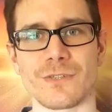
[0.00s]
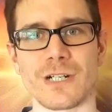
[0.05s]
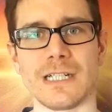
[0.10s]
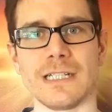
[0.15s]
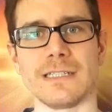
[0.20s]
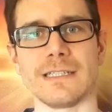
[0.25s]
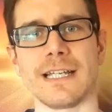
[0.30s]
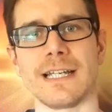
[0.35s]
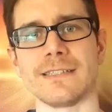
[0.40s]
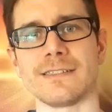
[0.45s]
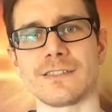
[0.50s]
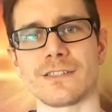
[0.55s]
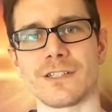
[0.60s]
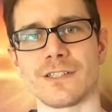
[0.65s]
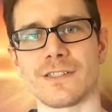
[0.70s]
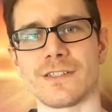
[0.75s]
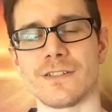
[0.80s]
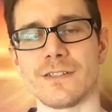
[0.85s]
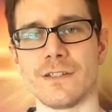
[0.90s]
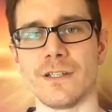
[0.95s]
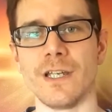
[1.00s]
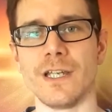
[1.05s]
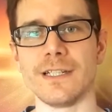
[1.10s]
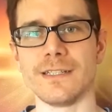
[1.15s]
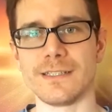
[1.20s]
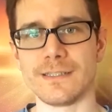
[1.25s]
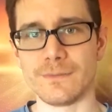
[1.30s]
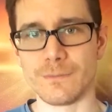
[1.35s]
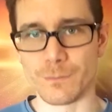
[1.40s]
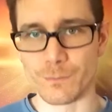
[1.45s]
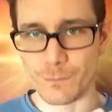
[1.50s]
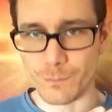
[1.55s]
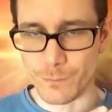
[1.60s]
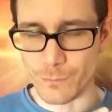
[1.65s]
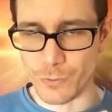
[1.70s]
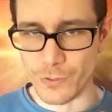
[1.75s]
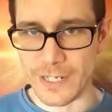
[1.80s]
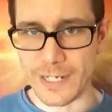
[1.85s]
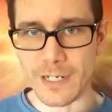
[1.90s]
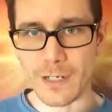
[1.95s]
right, that start to
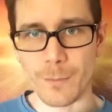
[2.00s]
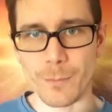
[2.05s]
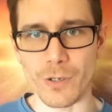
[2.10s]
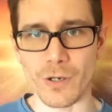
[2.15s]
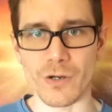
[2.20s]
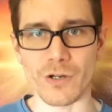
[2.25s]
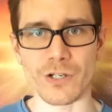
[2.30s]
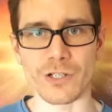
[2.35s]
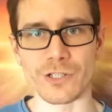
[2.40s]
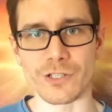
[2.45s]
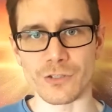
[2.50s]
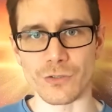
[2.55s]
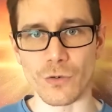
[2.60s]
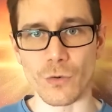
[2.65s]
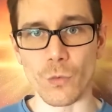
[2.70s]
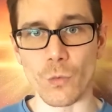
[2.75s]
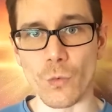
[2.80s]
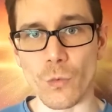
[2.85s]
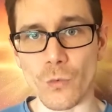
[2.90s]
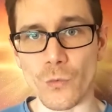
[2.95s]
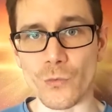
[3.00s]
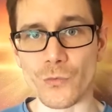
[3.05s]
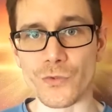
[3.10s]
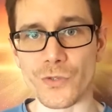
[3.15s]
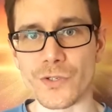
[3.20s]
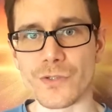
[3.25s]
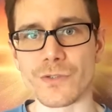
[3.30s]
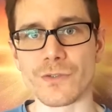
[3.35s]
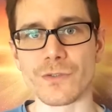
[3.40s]
break apart your old